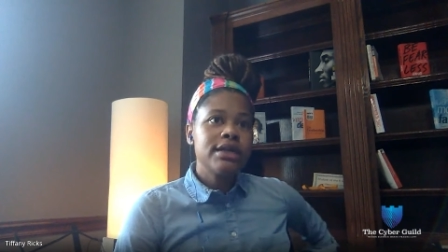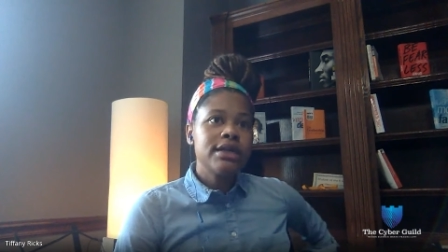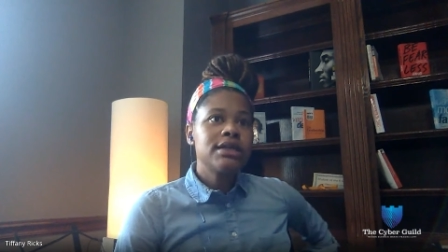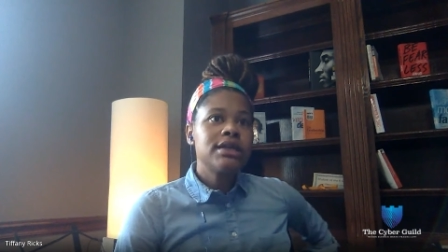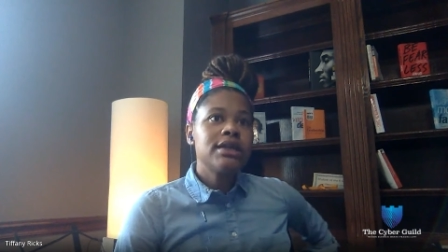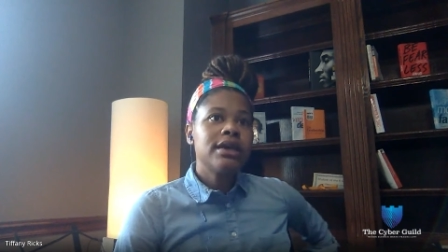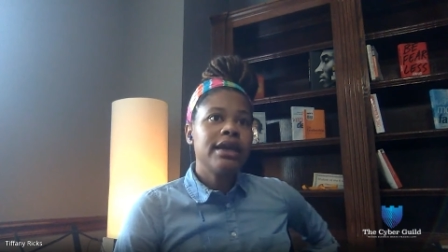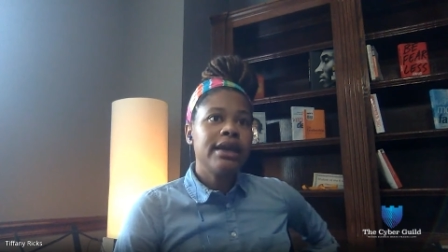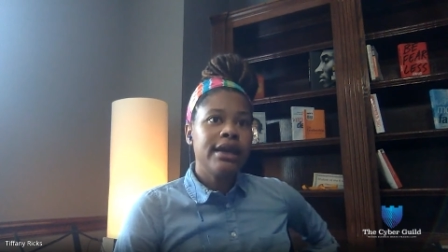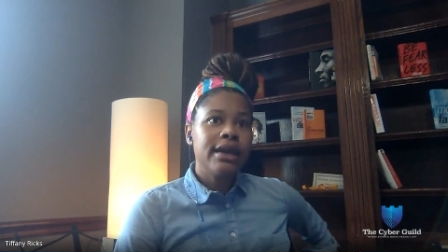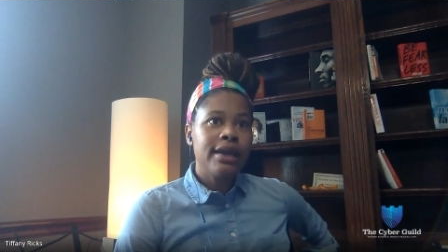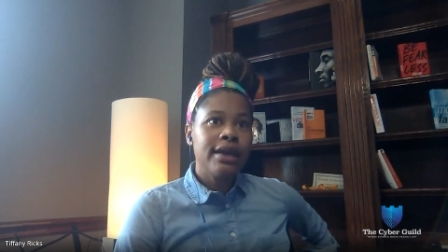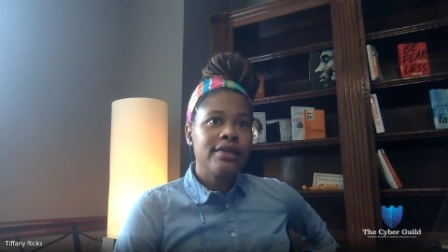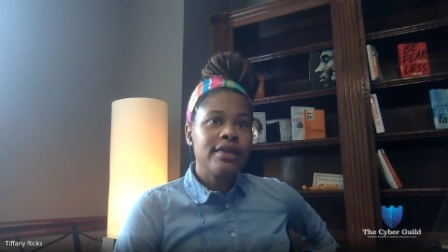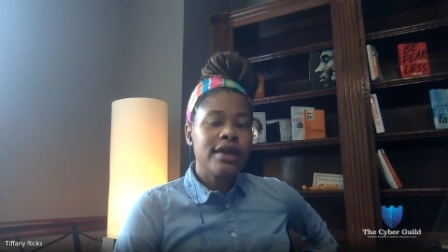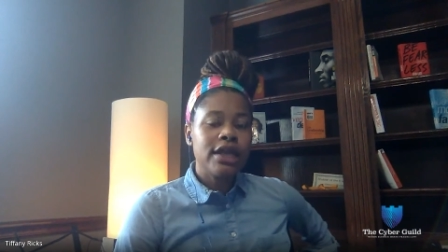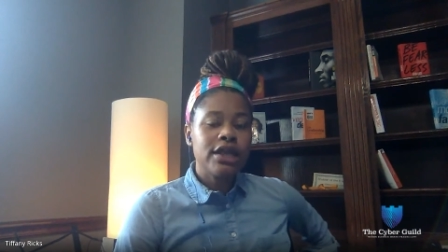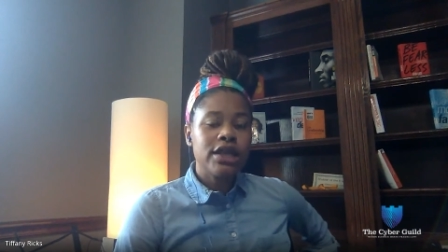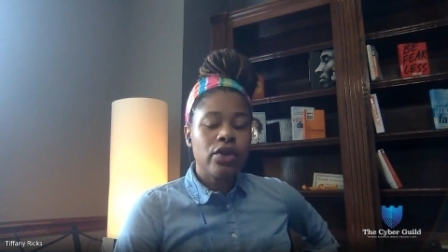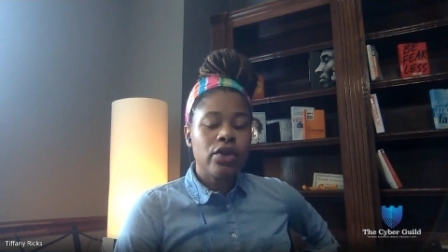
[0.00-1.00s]
a hint
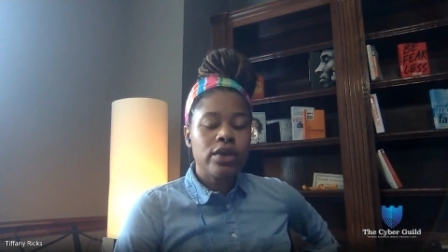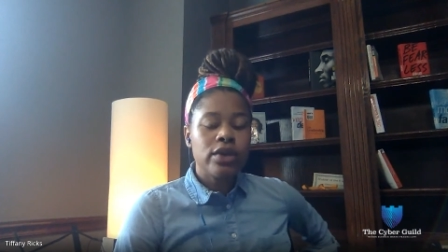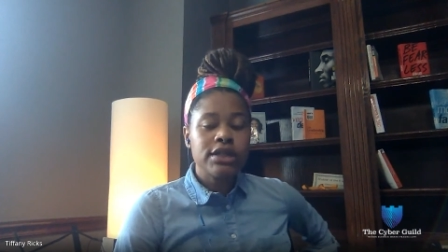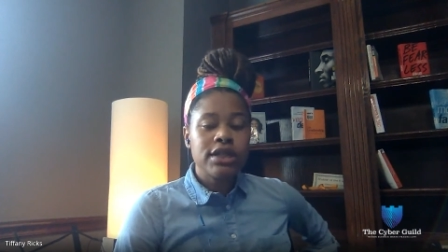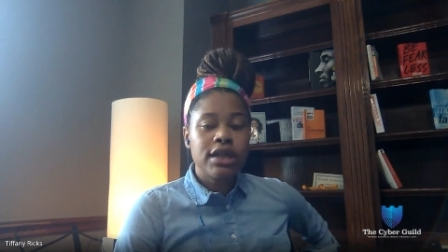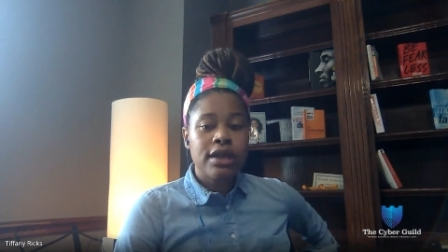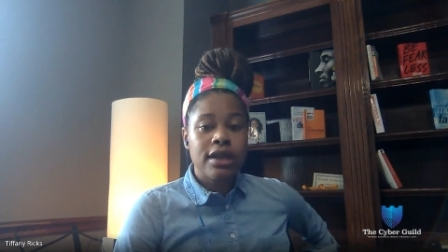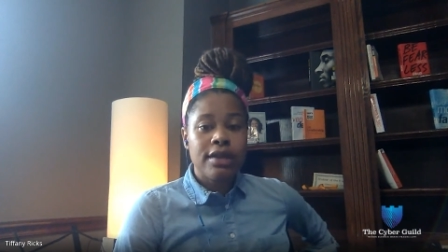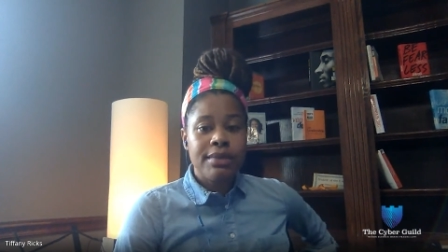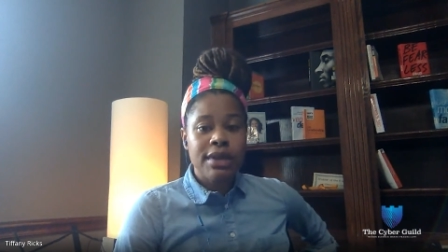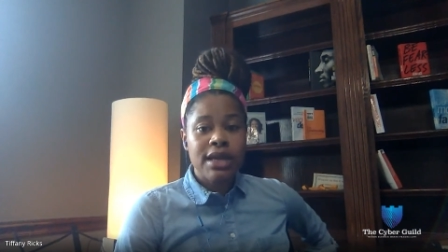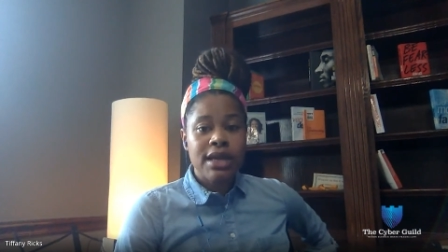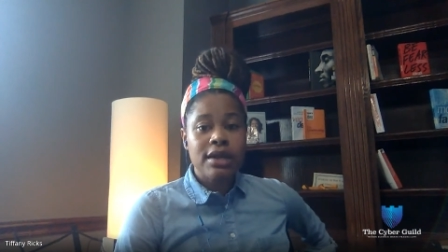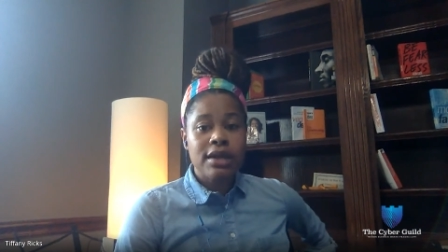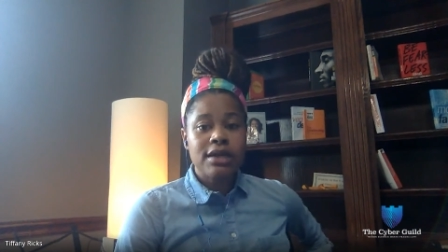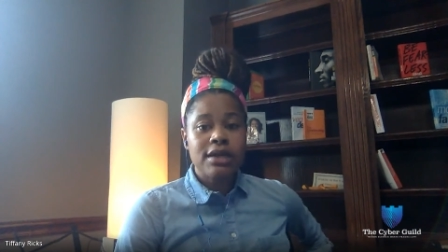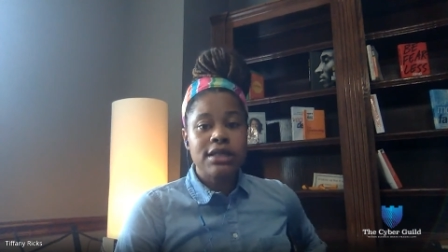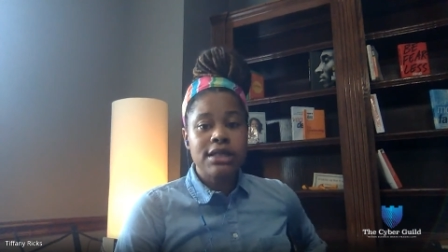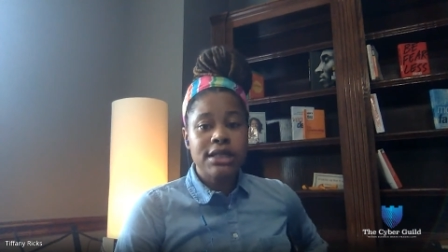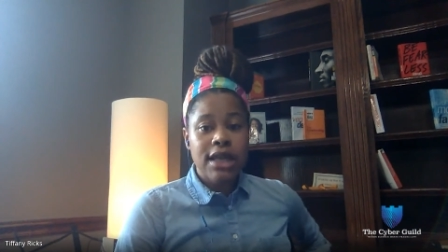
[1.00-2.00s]
that there was going to be a
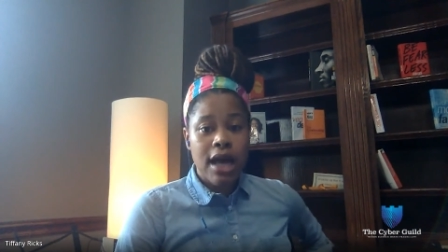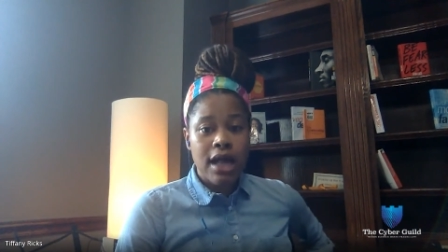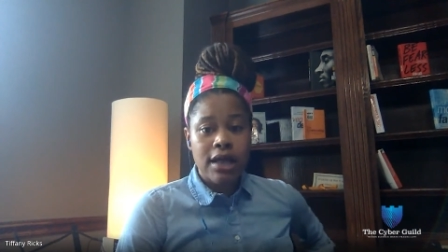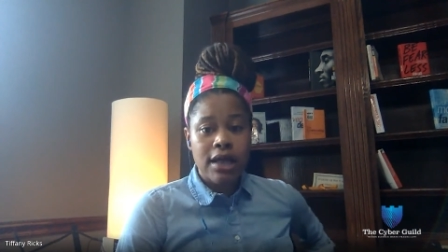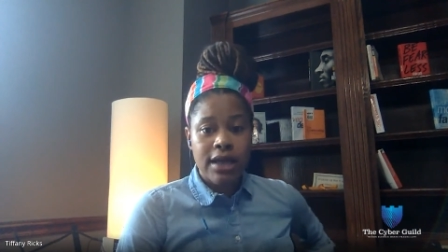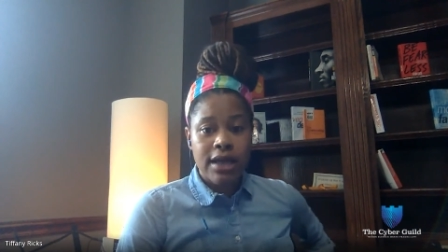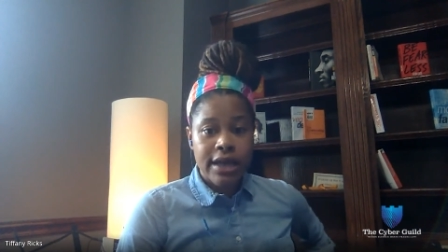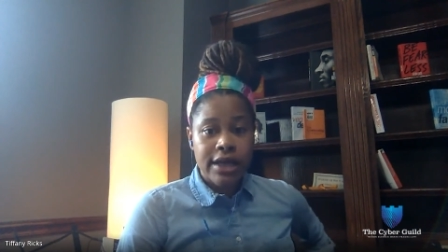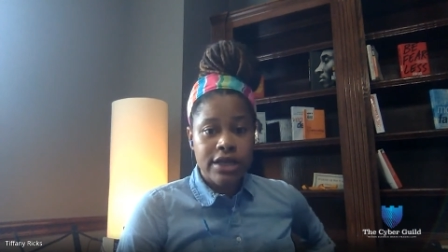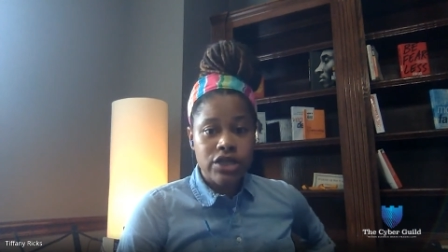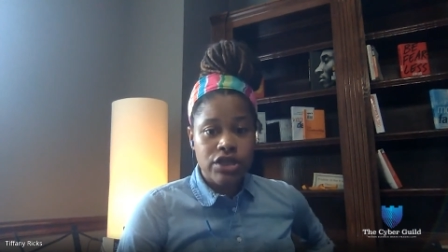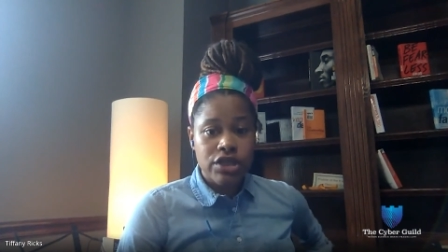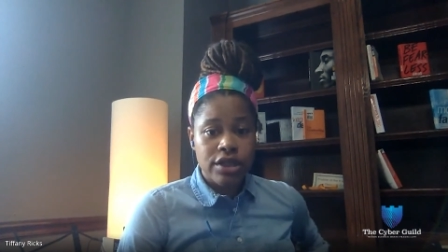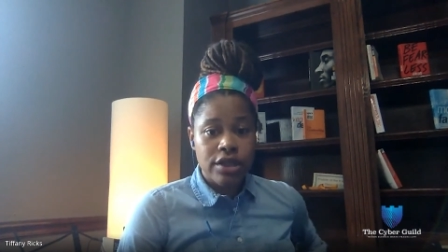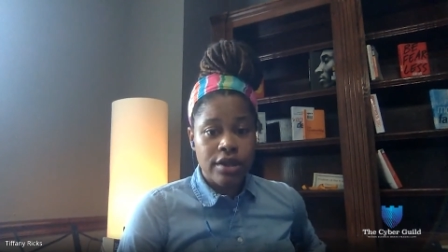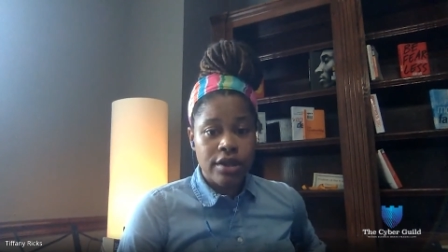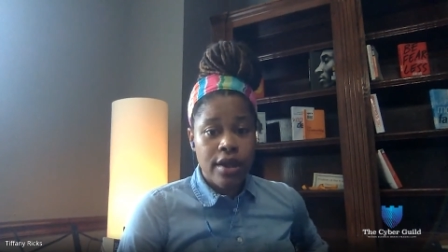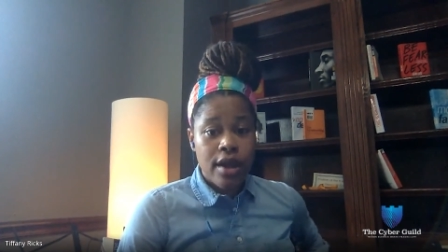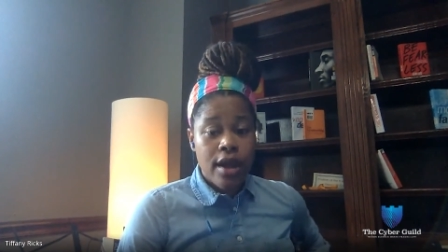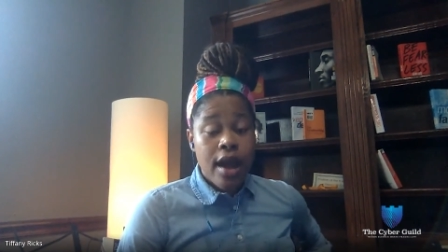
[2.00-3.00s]

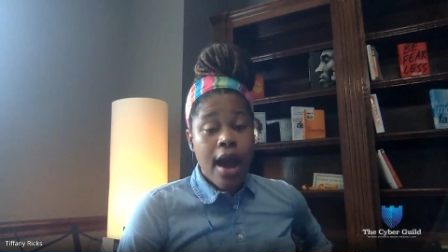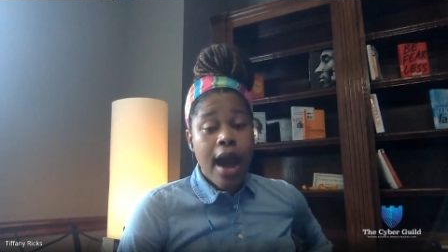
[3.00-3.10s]
consolidation.